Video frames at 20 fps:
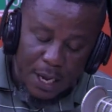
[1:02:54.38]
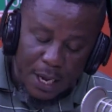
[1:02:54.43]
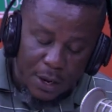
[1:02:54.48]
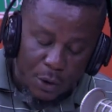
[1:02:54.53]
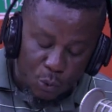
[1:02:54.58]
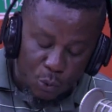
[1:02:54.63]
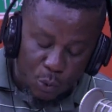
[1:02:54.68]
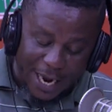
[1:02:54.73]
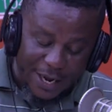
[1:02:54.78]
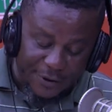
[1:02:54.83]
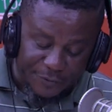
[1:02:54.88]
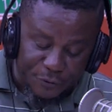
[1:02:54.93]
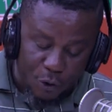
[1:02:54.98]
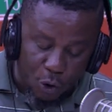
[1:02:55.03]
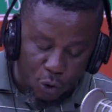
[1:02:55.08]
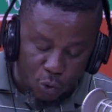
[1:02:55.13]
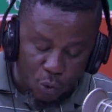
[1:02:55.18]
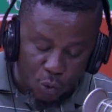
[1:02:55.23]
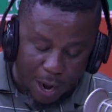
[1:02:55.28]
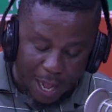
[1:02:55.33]
Why you for
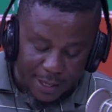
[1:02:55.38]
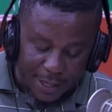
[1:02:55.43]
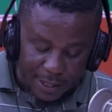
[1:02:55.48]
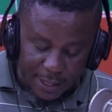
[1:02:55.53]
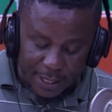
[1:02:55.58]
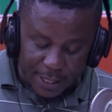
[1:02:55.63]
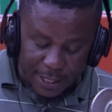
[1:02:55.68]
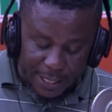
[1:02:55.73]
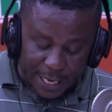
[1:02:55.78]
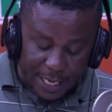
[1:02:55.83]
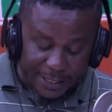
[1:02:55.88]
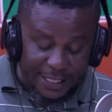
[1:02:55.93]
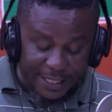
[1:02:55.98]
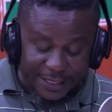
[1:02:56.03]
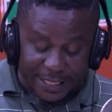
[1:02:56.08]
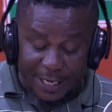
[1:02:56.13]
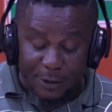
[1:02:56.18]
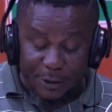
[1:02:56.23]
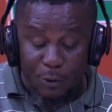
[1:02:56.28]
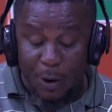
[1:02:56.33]
qua? Not as
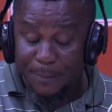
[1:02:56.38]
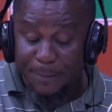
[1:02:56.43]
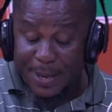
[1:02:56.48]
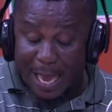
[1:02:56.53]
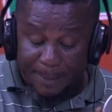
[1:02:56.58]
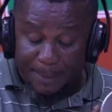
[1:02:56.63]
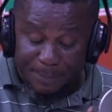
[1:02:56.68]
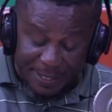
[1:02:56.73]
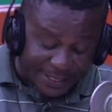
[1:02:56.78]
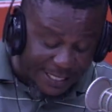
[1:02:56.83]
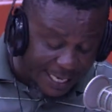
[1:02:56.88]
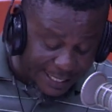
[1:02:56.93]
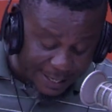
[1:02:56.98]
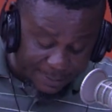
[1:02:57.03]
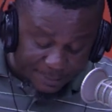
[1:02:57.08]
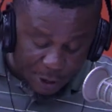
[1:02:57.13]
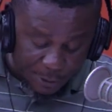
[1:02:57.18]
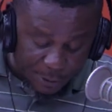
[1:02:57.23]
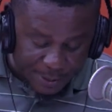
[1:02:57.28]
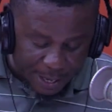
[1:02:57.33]
a quo be a person, and you
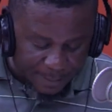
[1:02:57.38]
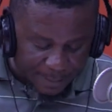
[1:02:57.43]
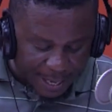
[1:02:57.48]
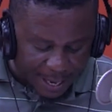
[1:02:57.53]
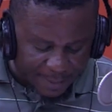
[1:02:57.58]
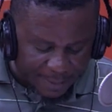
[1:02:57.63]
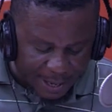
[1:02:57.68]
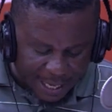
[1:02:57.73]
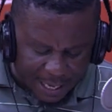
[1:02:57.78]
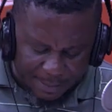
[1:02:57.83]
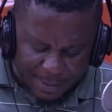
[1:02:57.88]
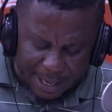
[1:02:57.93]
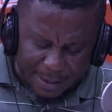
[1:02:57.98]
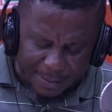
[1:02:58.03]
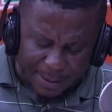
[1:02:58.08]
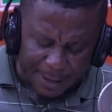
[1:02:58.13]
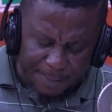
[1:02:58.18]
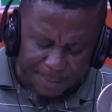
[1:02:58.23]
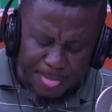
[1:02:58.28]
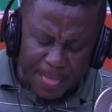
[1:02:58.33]
may be a bearman, come
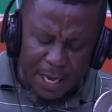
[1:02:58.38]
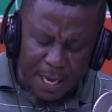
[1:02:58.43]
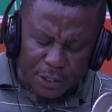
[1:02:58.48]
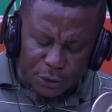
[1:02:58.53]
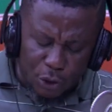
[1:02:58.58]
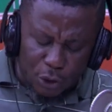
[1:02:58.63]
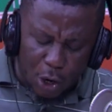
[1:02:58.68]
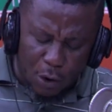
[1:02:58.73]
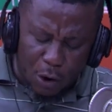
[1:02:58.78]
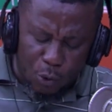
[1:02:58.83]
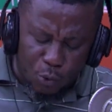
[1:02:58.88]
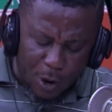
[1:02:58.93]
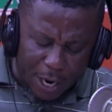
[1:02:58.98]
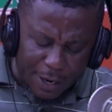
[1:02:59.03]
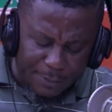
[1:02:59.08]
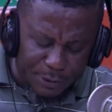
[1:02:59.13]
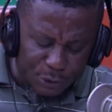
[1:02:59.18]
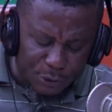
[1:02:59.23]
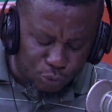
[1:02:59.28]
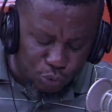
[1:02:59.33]
on. So, quarry
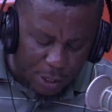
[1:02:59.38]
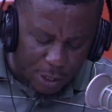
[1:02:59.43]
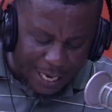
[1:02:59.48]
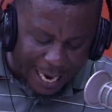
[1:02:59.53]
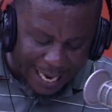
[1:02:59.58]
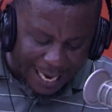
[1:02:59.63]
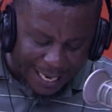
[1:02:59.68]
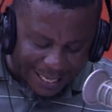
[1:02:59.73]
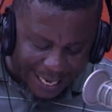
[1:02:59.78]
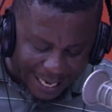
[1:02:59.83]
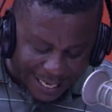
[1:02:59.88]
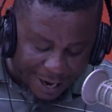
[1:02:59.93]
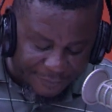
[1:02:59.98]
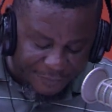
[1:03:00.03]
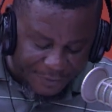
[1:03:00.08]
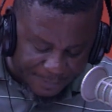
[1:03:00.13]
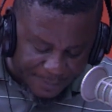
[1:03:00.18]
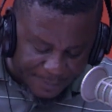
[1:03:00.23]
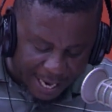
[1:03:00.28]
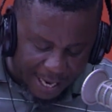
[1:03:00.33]
beans one I had that
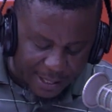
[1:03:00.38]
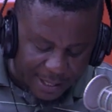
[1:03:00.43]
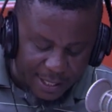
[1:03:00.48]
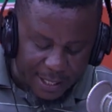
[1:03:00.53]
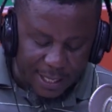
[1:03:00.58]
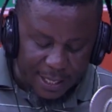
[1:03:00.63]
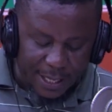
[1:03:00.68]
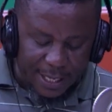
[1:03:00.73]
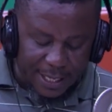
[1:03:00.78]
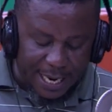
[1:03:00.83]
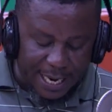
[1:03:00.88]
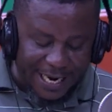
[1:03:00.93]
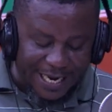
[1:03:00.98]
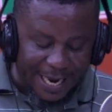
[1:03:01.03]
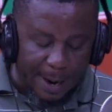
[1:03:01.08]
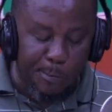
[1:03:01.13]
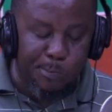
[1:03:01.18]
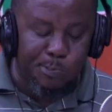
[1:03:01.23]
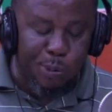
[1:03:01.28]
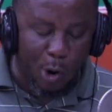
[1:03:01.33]
fabra. Now,
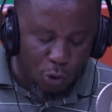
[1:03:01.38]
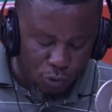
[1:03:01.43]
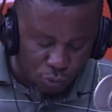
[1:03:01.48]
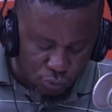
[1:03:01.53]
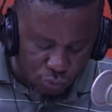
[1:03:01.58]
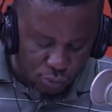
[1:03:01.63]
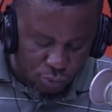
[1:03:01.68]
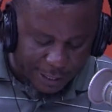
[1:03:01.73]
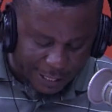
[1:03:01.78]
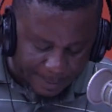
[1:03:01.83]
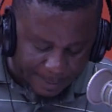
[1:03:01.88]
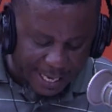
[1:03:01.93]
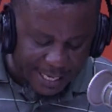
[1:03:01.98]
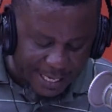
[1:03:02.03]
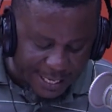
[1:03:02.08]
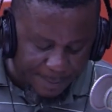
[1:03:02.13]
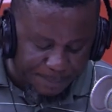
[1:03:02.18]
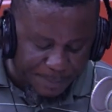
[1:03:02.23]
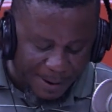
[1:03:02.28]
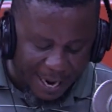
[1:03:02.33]
young pong, come a
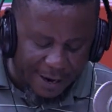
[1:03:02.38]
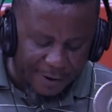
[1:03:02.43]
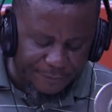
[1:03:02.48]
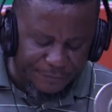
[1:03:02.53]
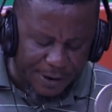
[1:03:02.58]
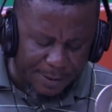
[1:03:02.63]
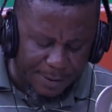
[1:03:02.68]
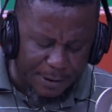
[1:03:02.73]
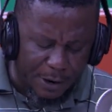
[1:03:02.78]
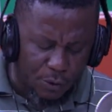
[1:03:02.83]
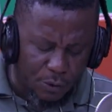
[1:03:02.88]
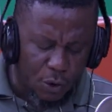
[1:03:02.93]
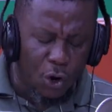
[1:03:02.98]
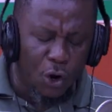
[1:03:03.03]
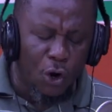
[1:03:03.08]
yipa and famo.